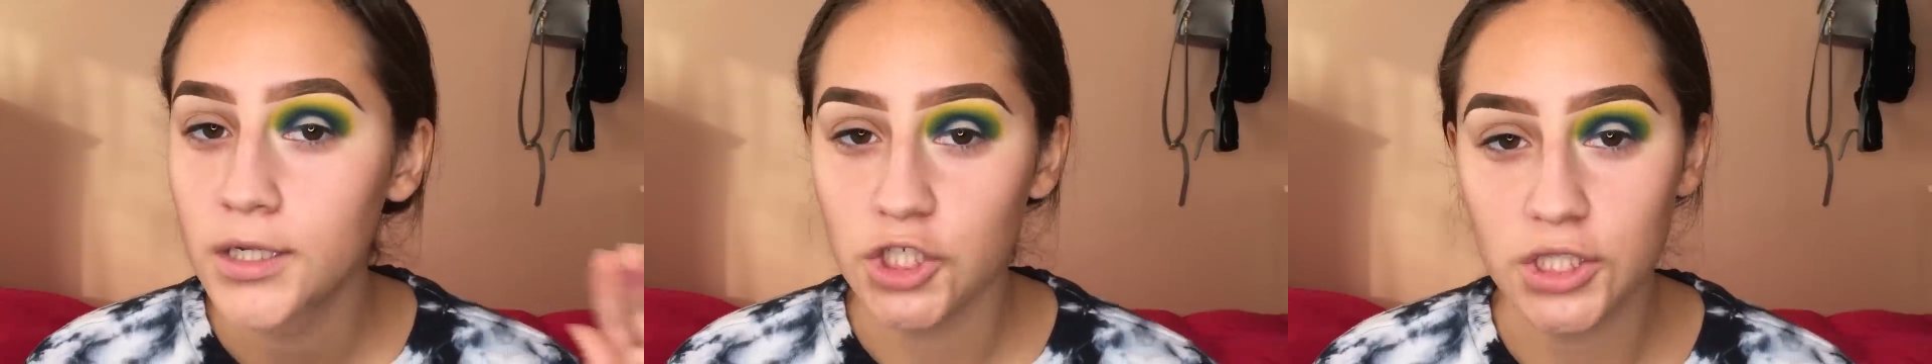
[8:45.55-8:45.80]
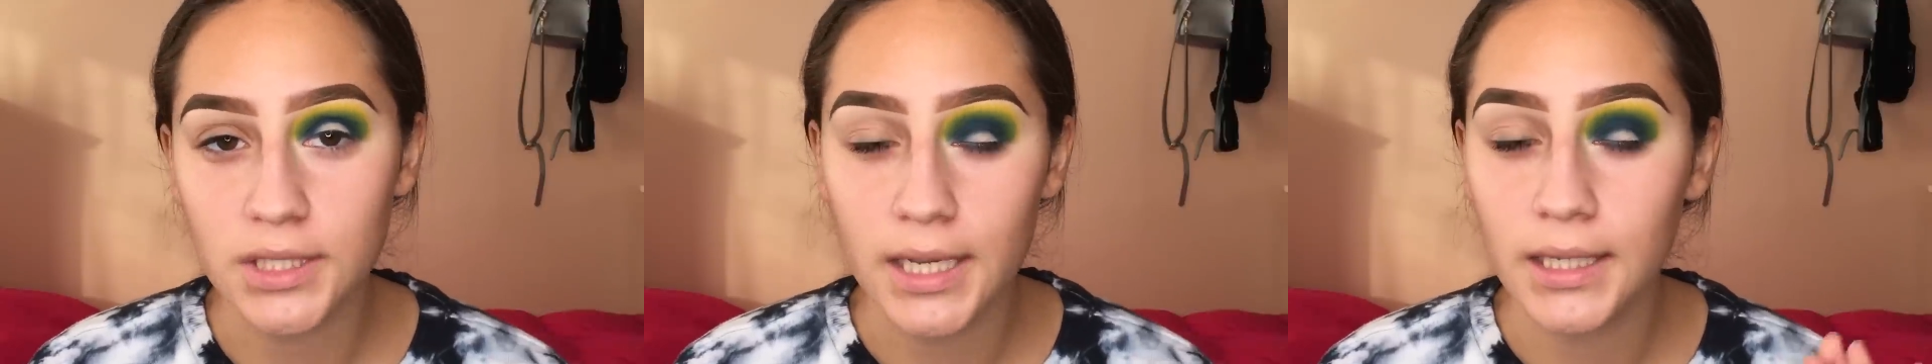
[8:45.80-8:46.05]

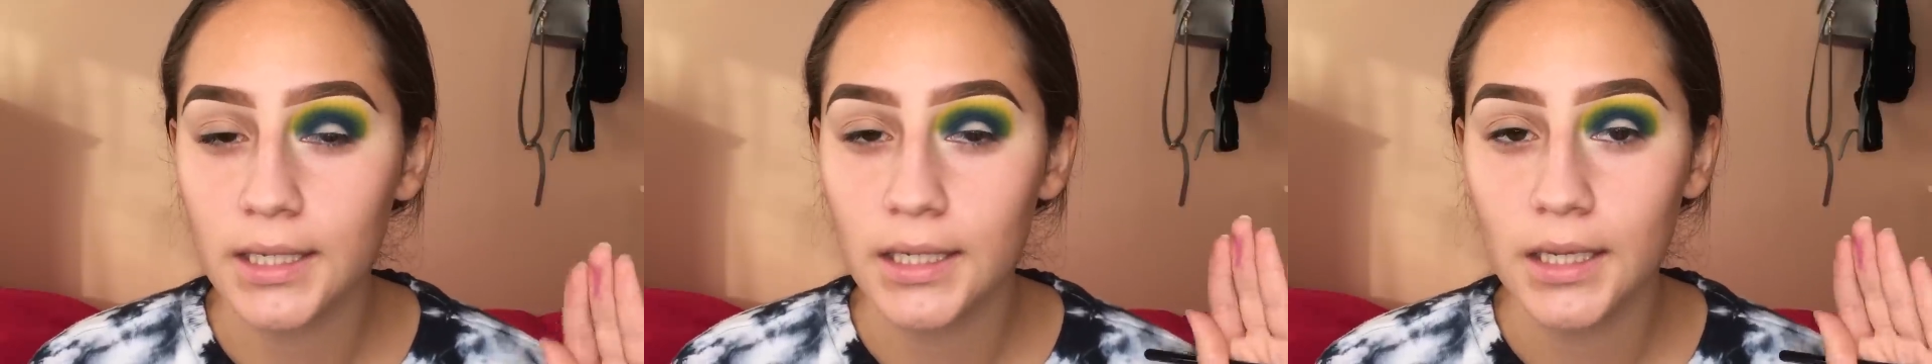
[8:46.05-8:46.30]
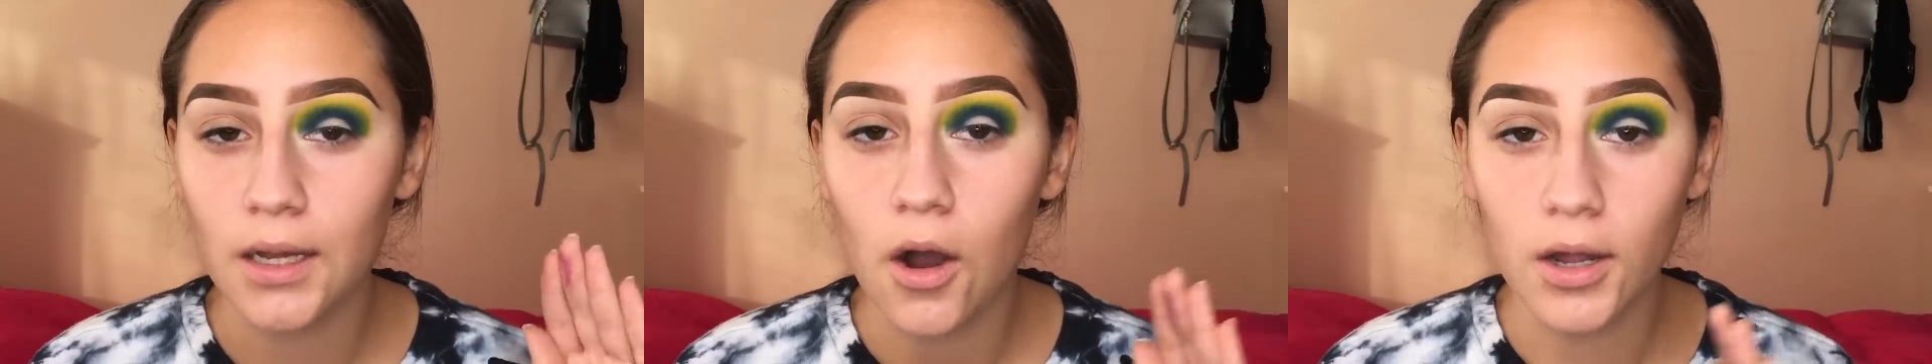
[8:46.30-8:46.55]
Just like,
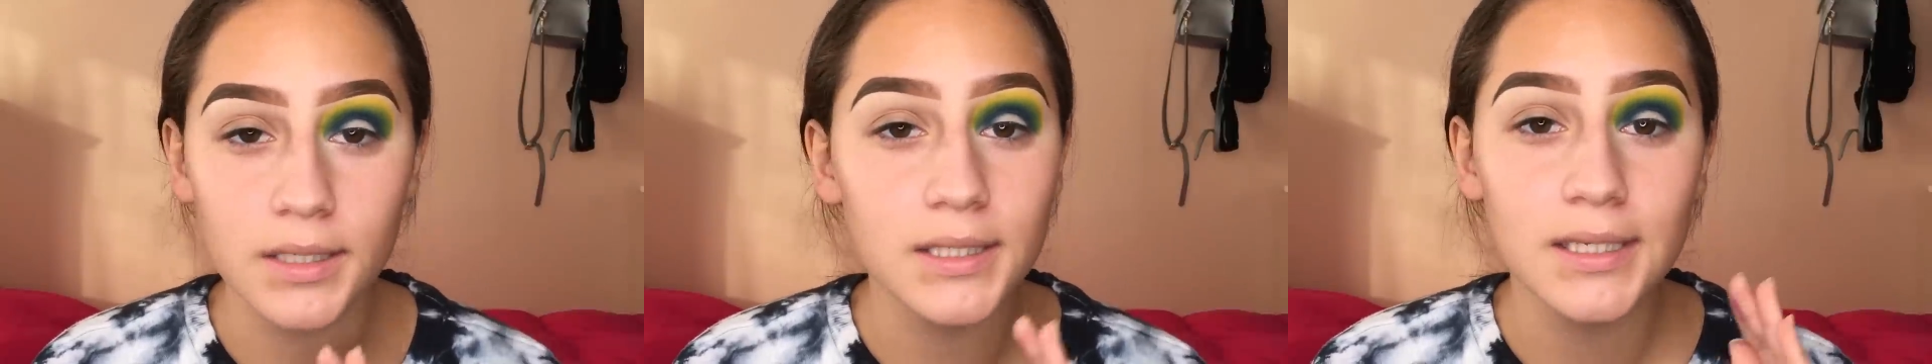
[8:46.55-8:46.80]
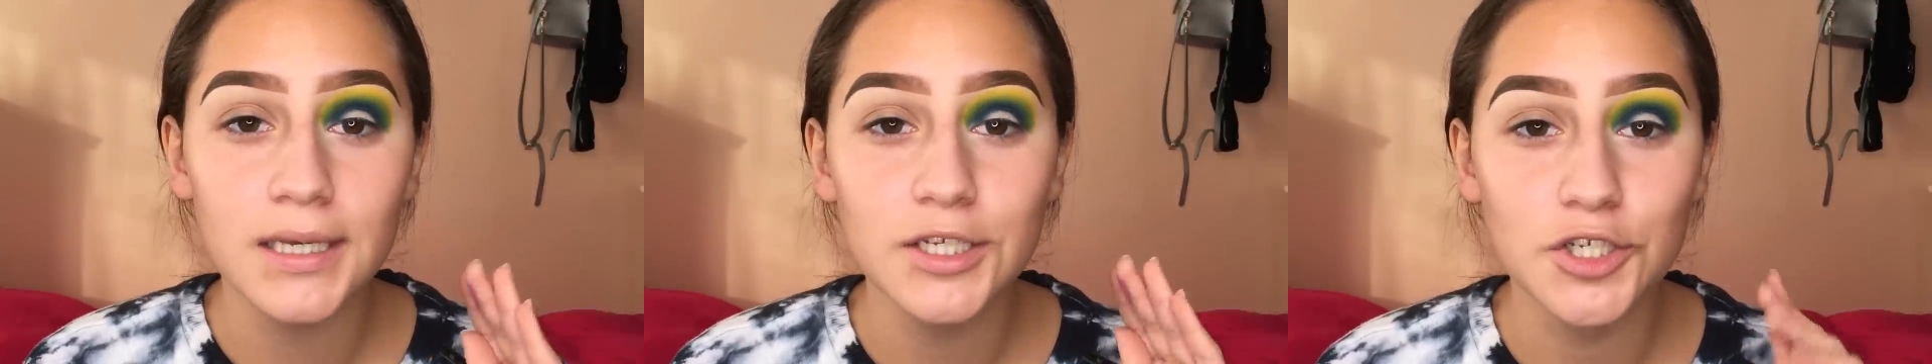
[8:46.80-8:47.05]

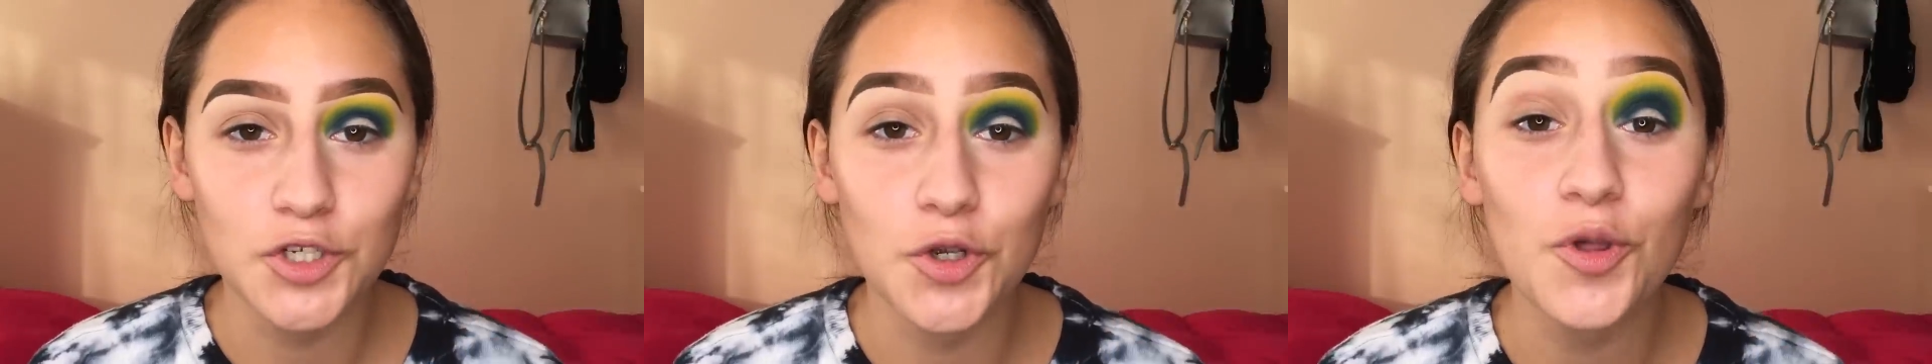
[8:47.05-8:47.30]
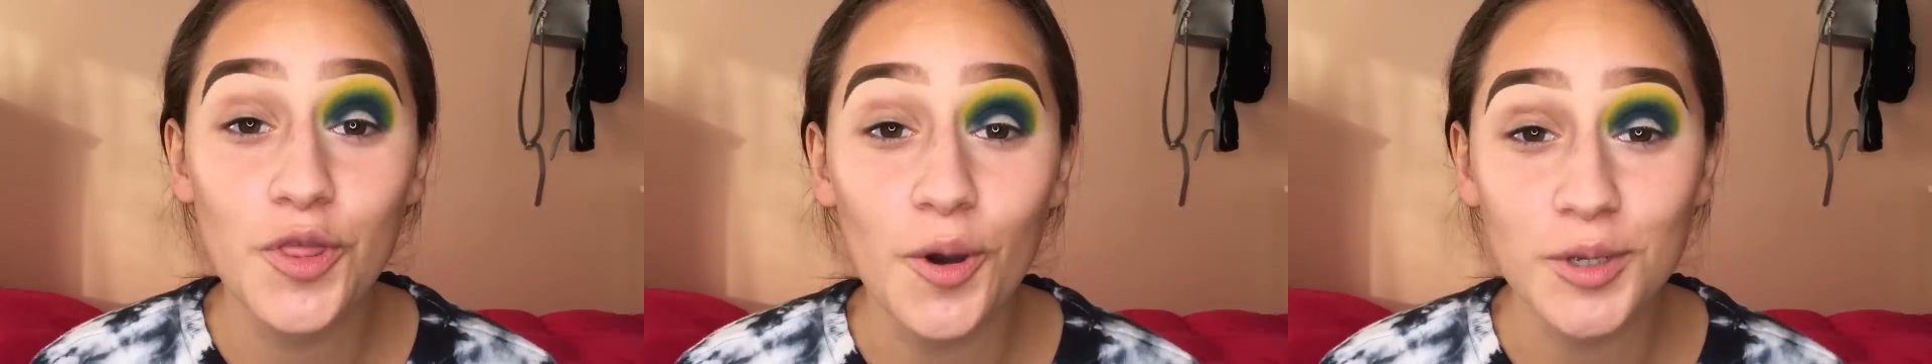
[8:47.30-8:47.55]
honestly, do
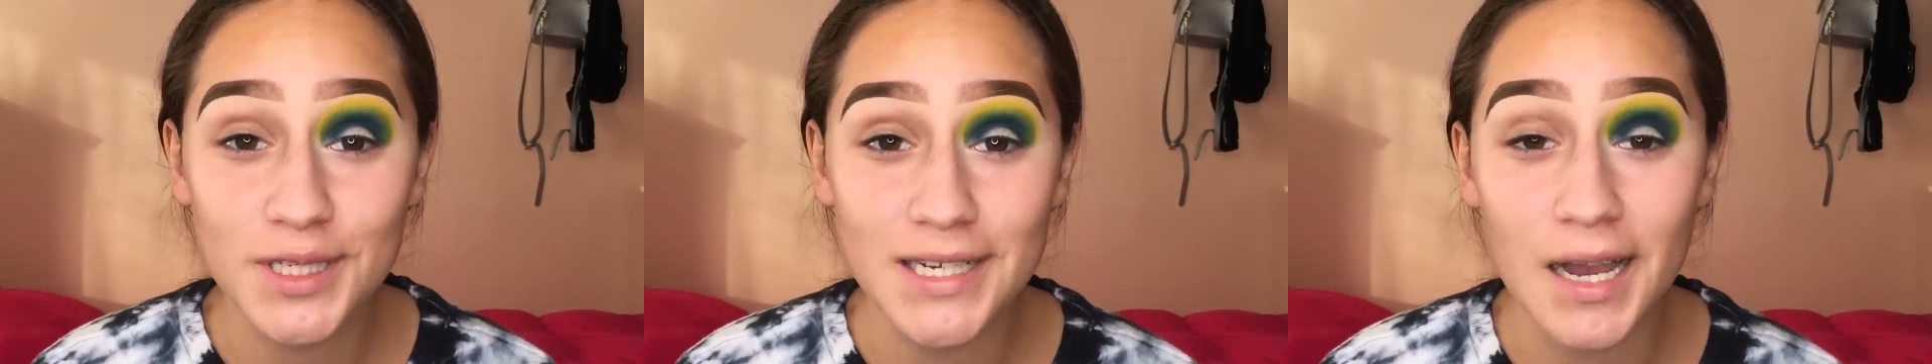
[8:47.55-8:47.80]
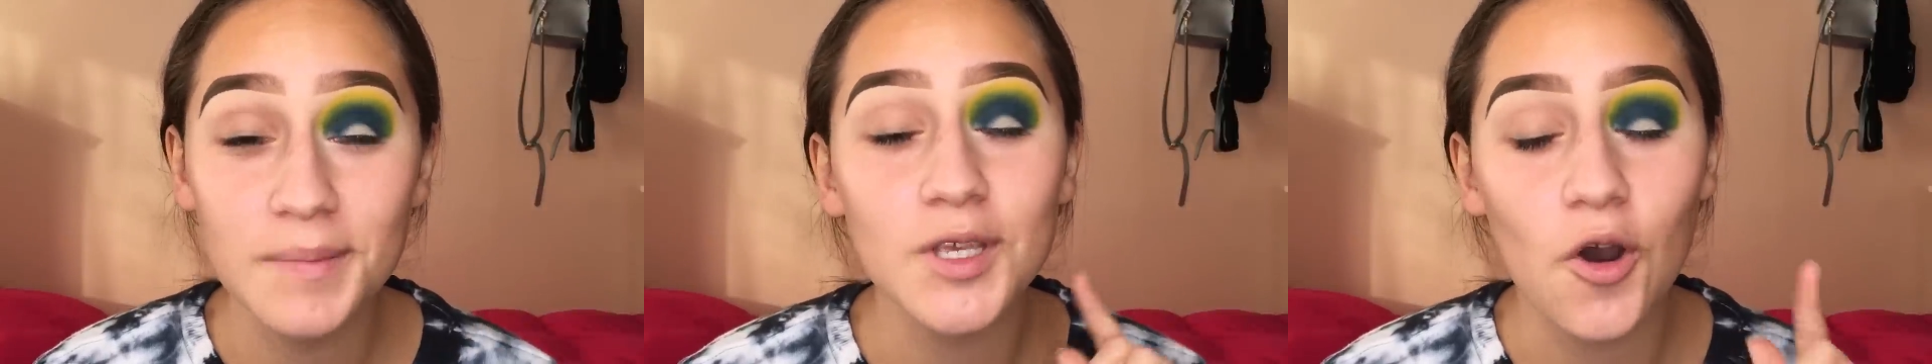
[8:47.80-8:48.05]
those
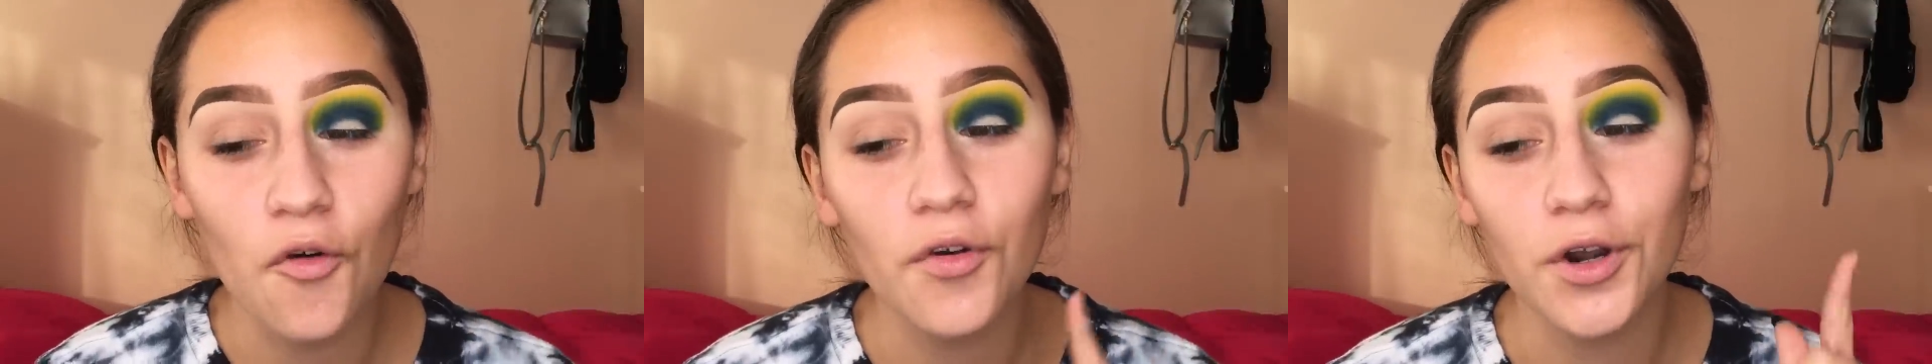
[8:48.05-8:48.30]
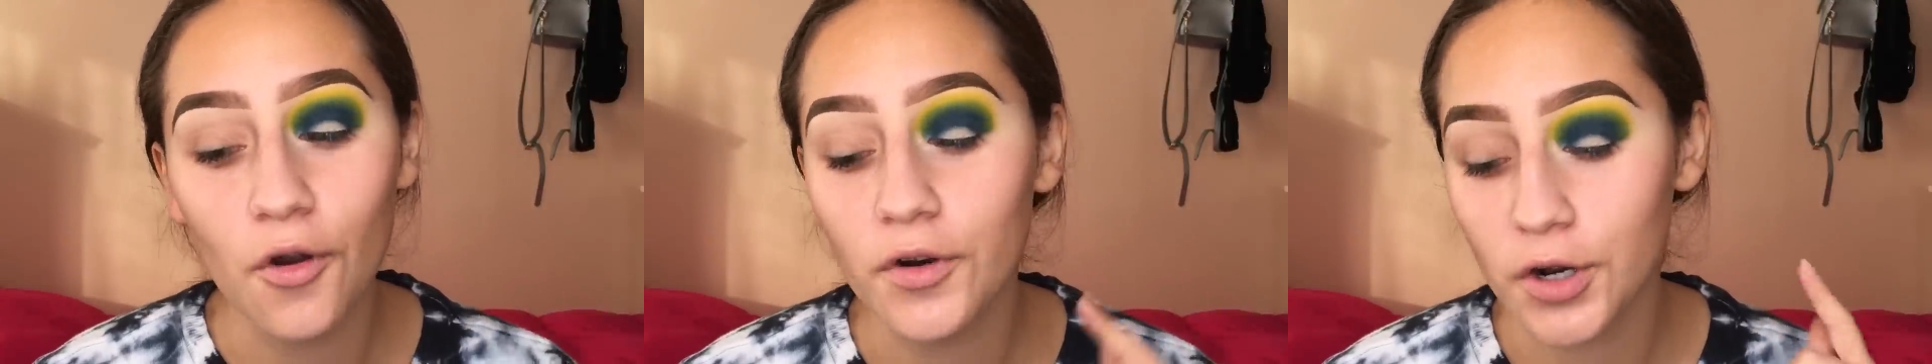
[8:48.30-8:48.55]
steps over
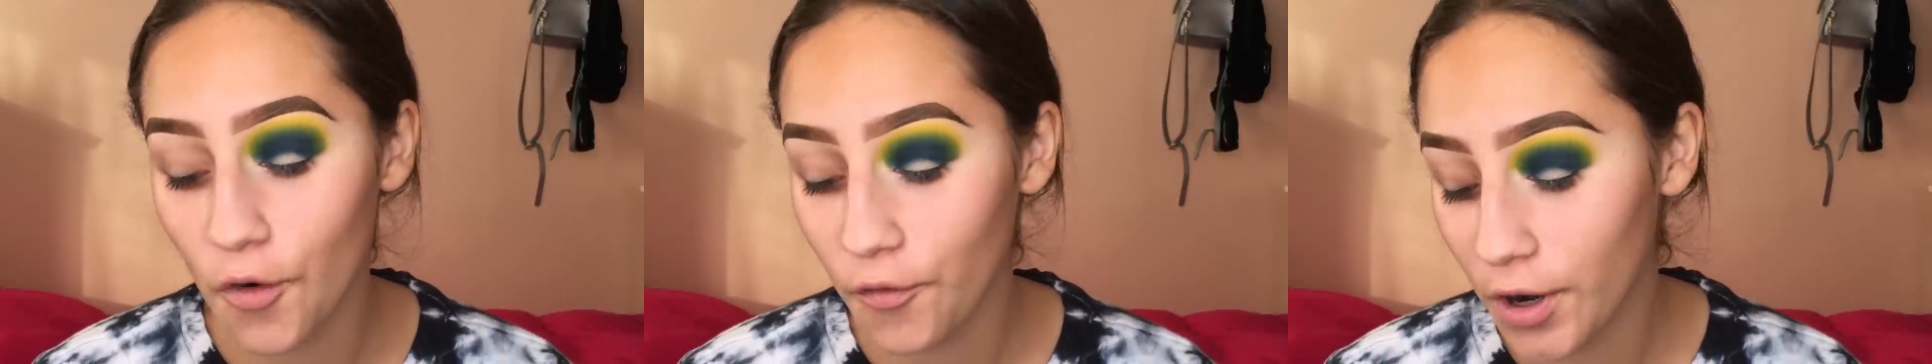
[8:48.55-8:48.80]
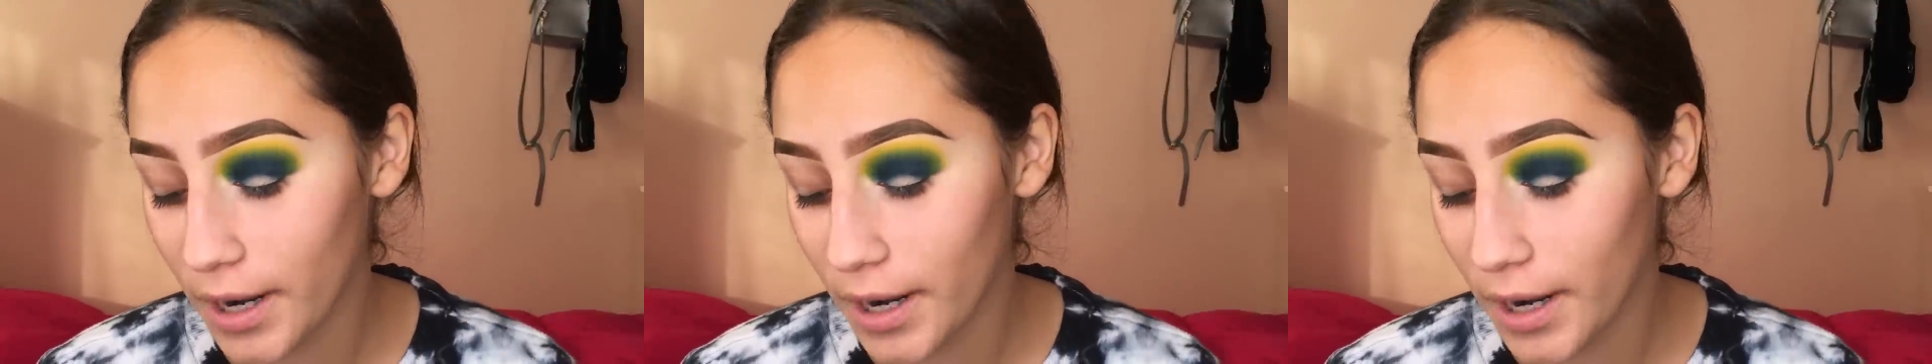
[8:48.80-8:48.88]
and over and over,